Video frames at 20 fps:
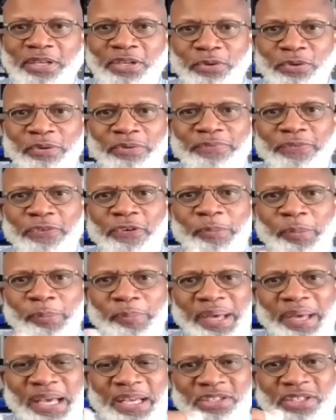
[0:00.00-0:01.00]
a uniform,
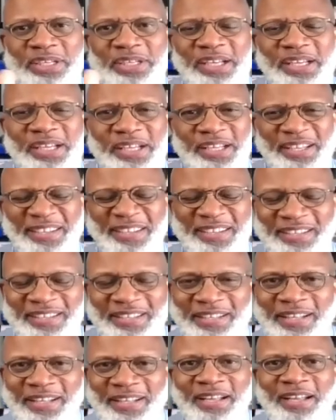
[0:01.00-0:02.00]
a badge, and a gun,
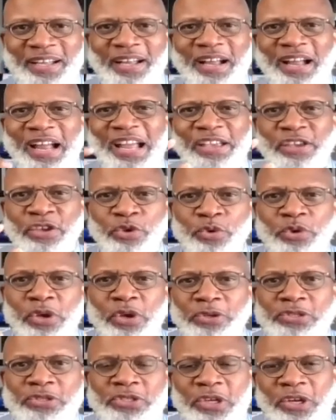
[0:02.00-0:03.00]
and you
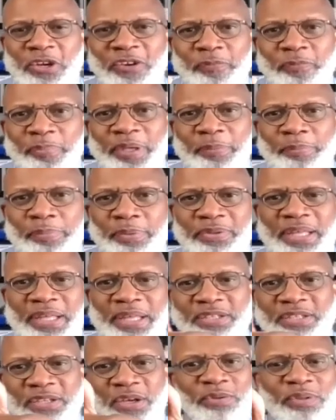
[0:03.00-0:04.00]
go serve people
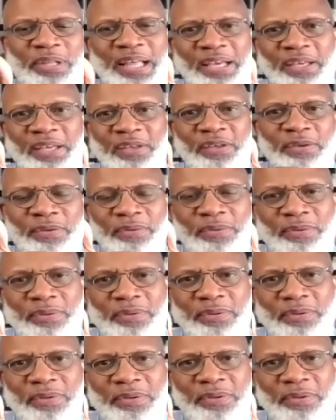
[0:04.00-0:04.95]
that don't like you,